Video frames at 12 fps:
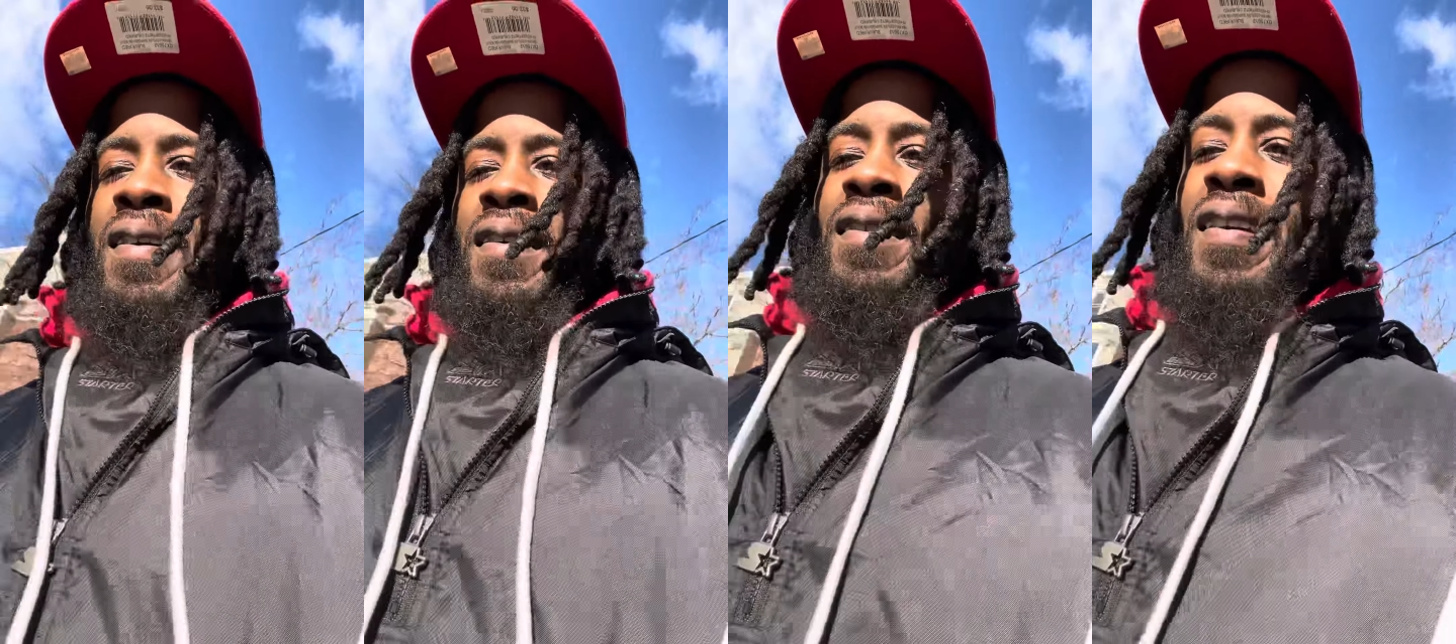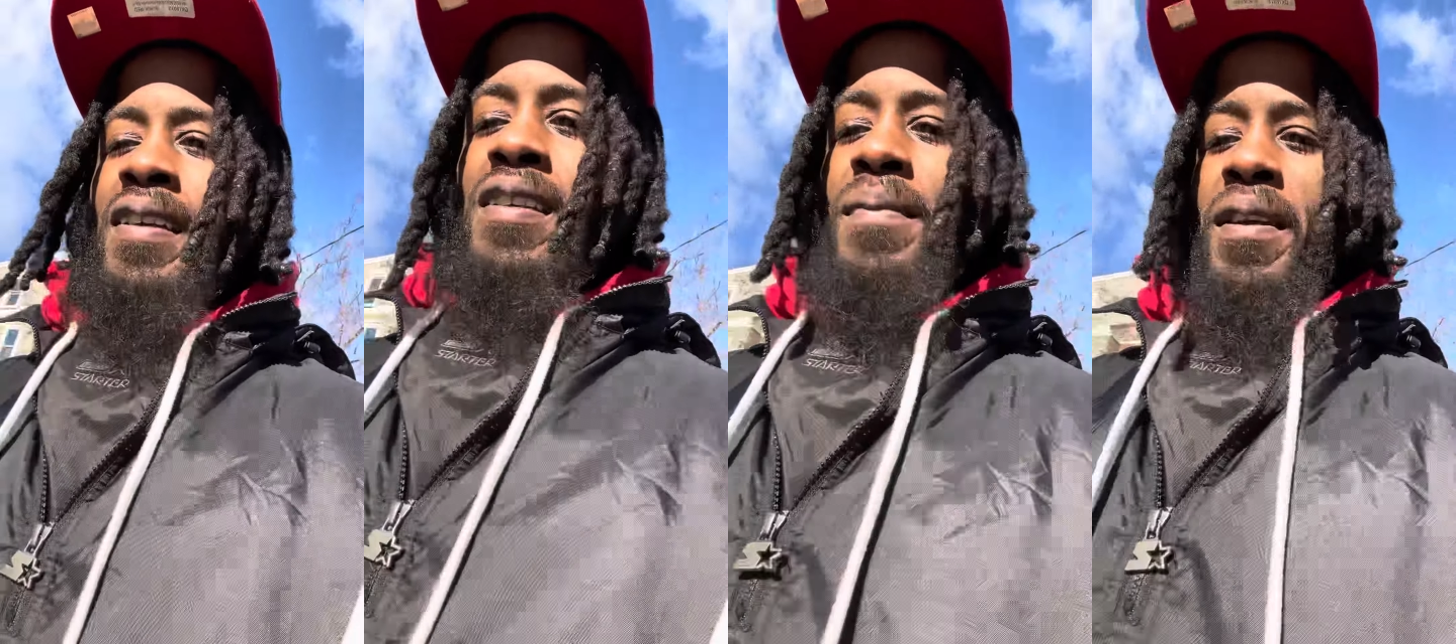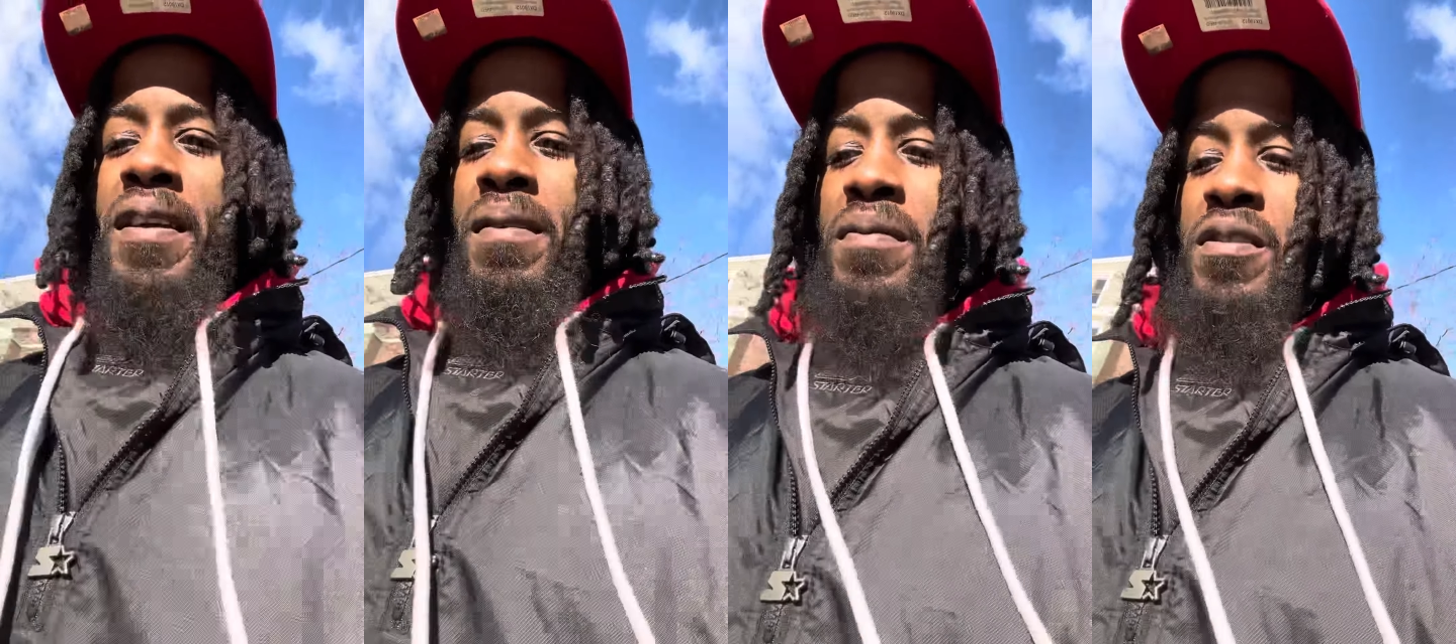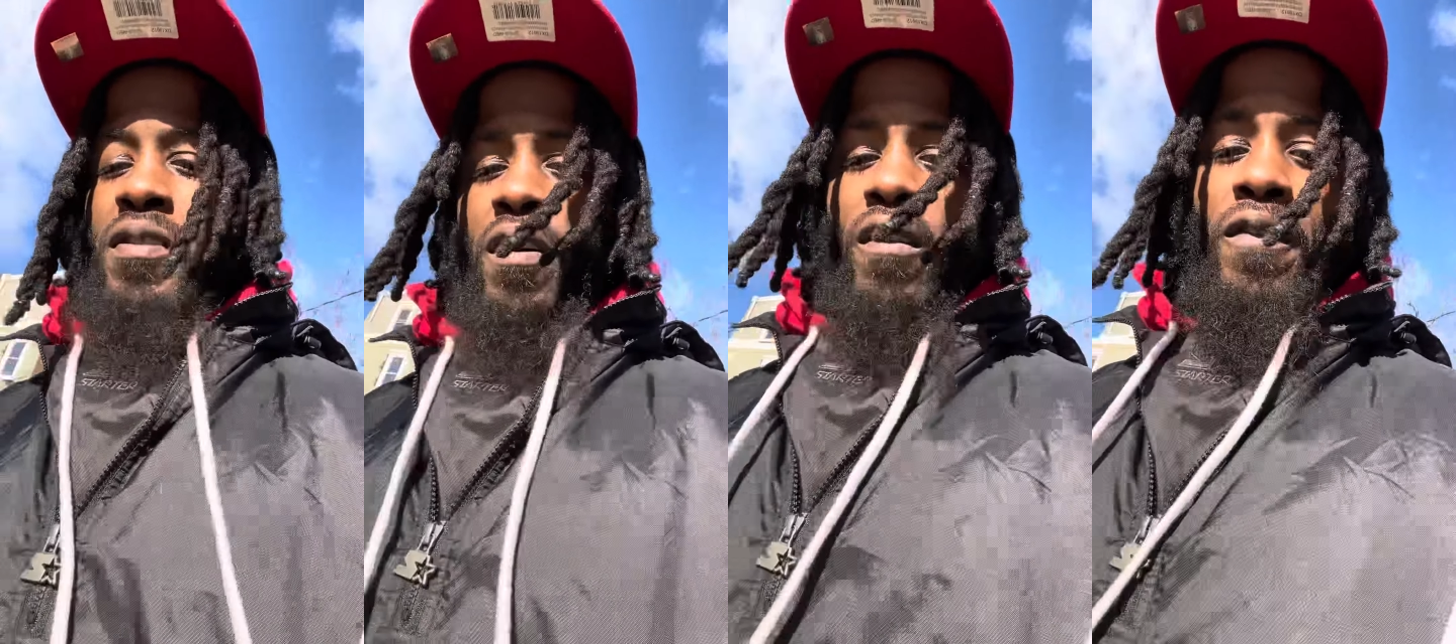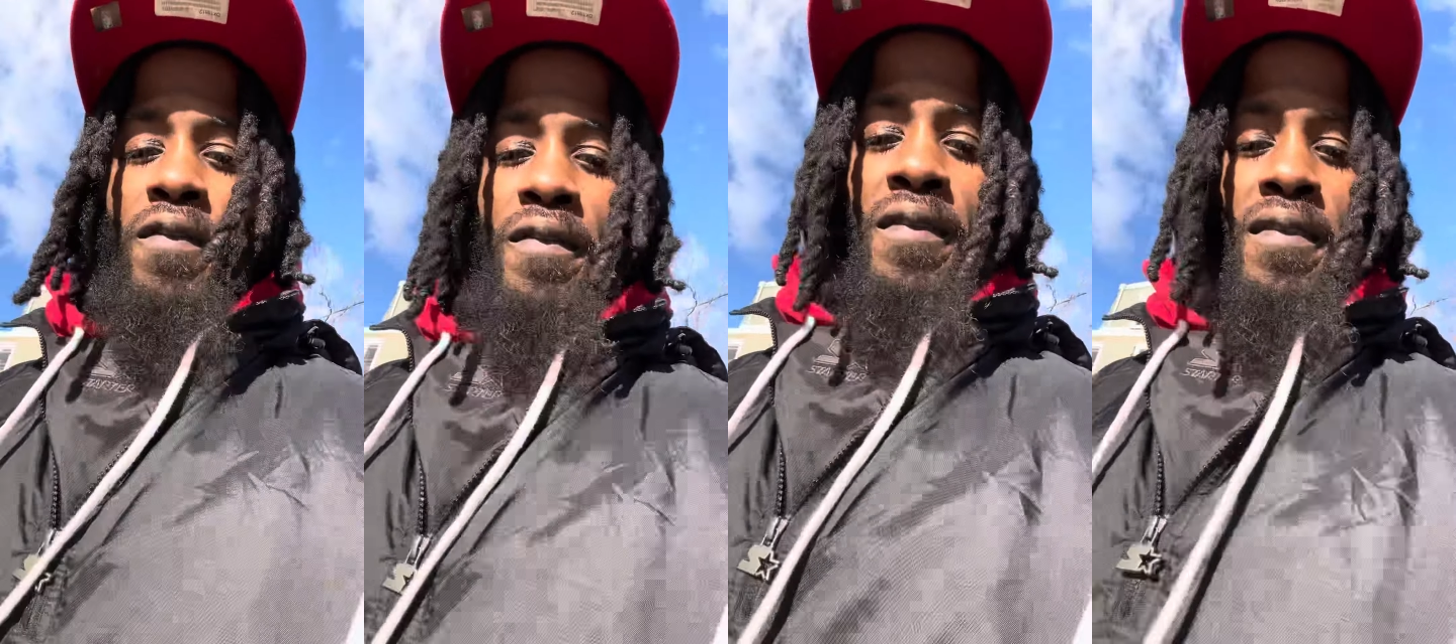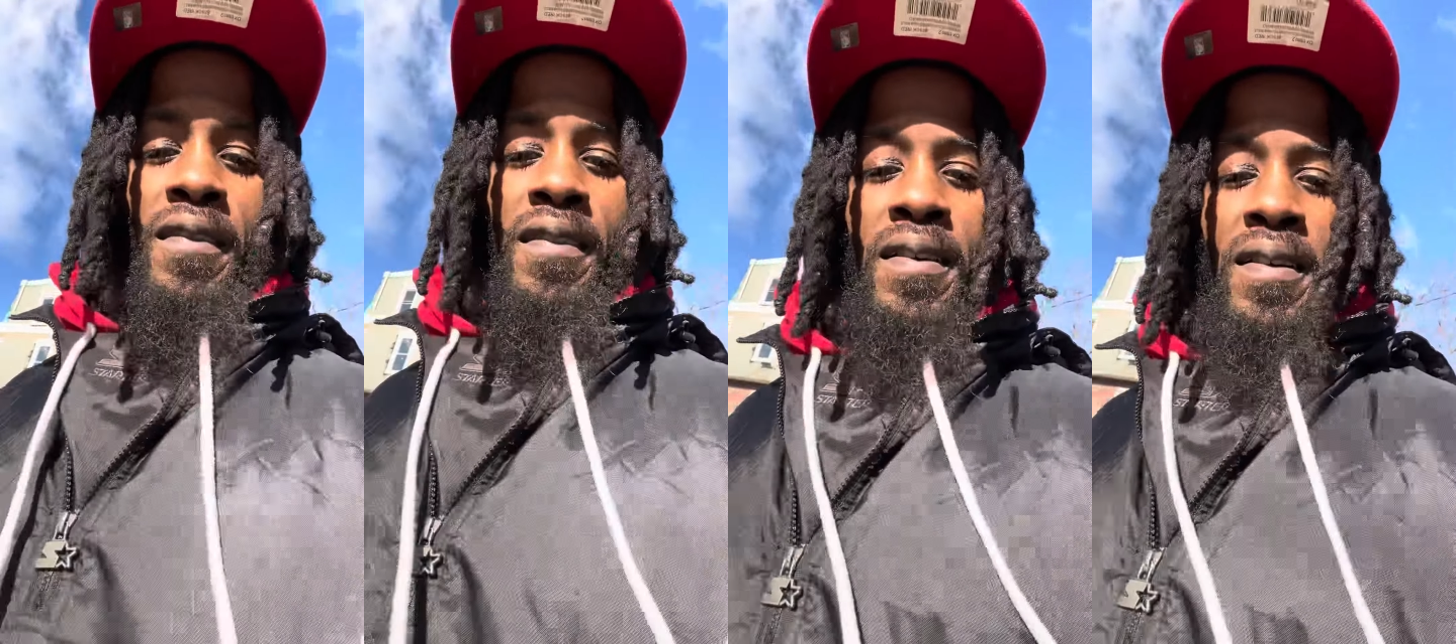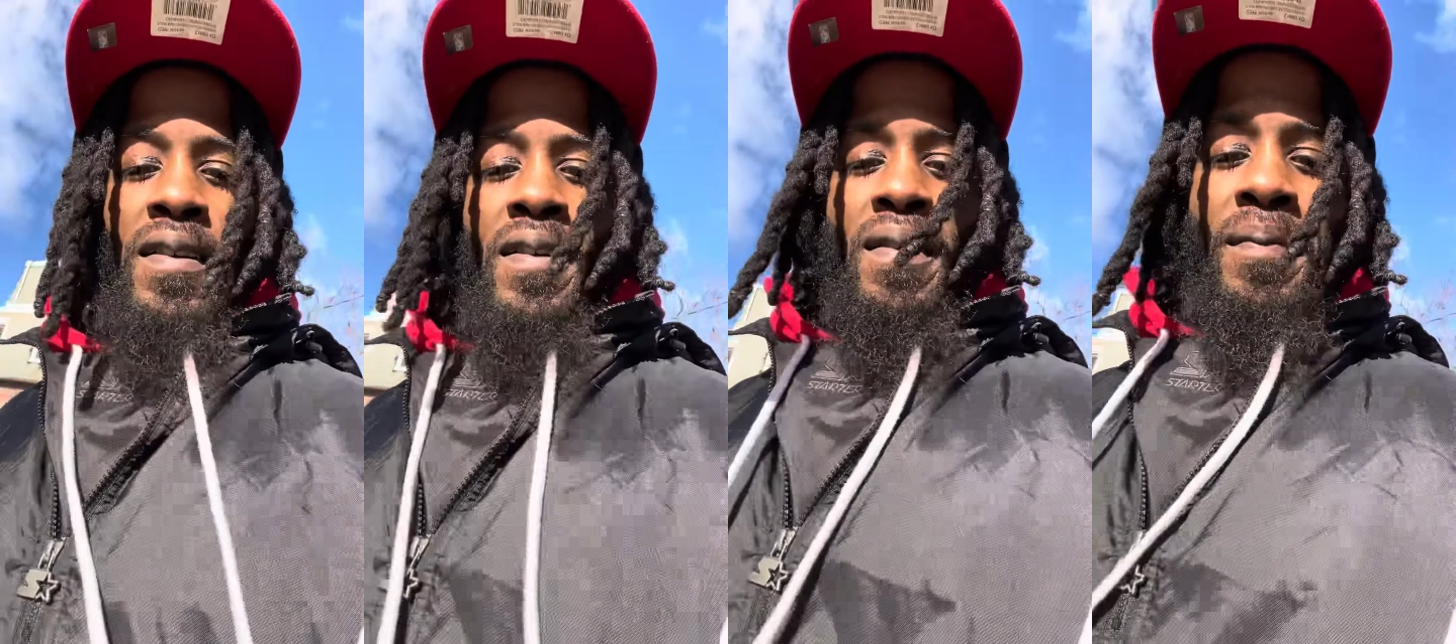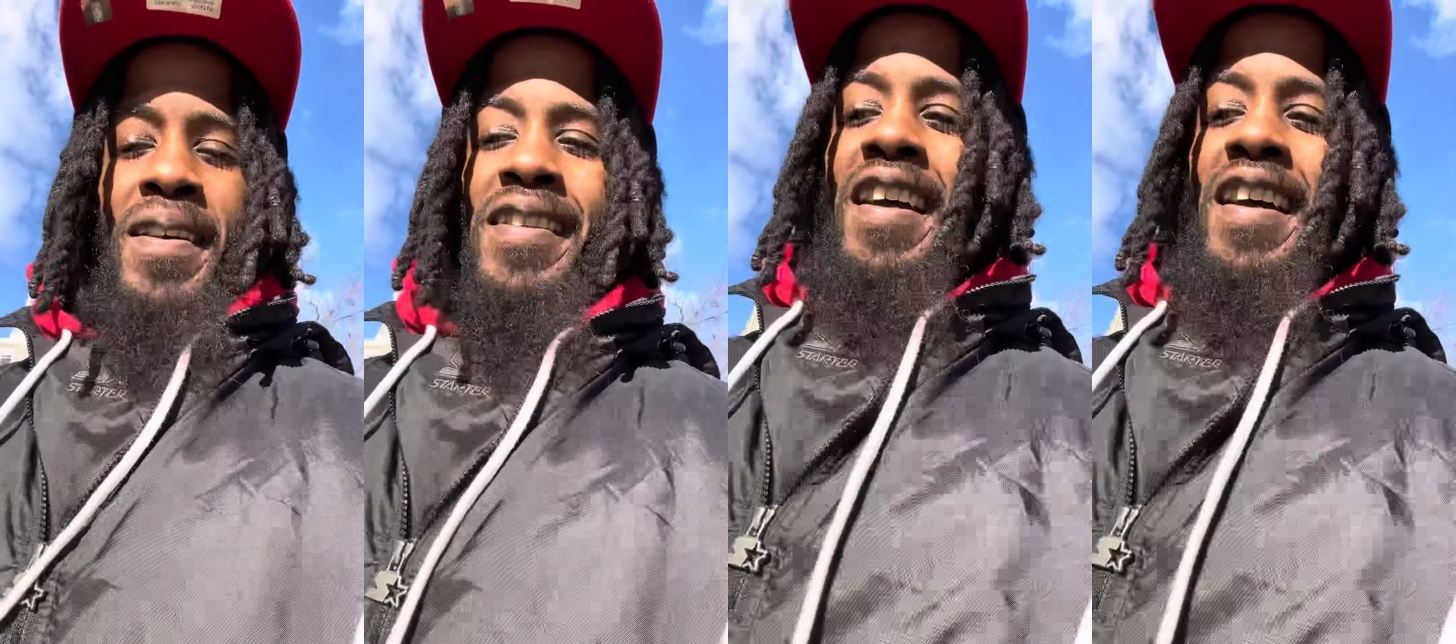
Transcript: teaching me himself because